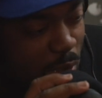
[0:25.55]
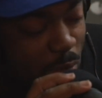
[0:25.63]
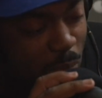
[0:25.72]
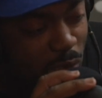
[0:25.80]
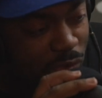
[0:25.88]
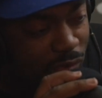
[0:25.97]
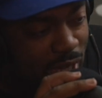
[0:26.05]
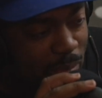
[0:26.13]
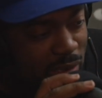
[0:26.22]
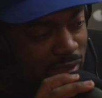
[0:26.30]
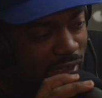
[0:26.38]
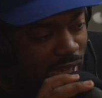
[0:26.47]
of the most
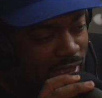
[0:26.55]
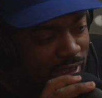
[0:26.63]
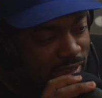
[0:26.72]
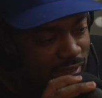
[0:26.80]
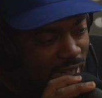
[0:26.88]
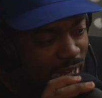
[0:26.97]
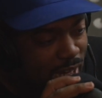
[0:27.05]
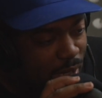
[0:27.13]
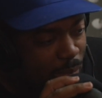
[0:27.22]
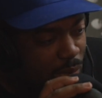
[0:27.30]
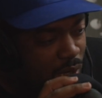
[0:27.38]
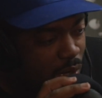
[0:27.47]
famous at this
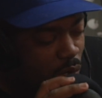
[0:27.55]
time,